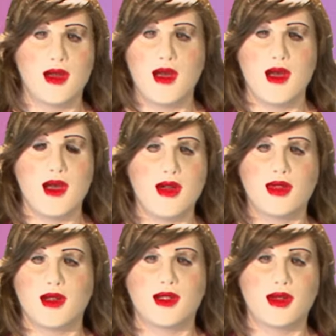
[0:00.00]
to
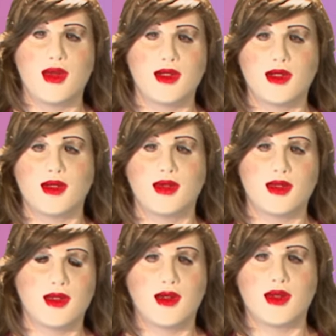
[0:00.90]
have an
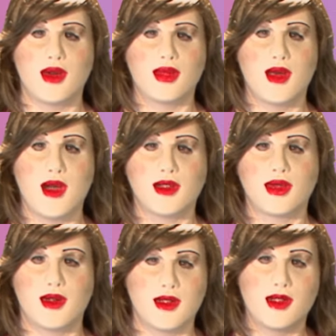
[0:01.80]
expensive silicone
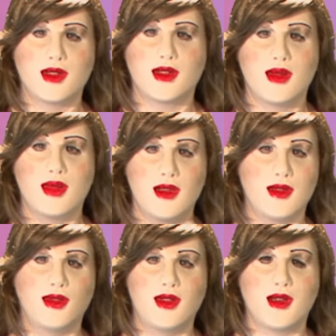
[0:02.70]
mask when it's just going to
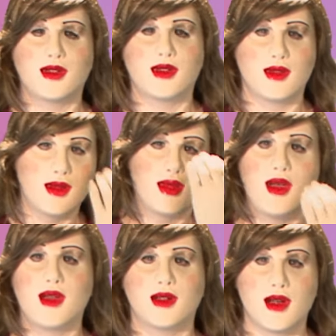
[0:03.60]
be fixed and with
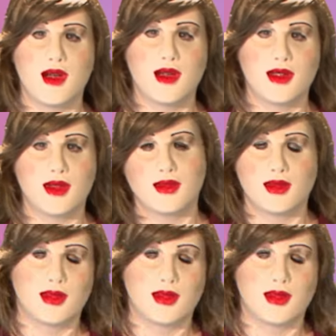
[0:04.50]
painted eyes.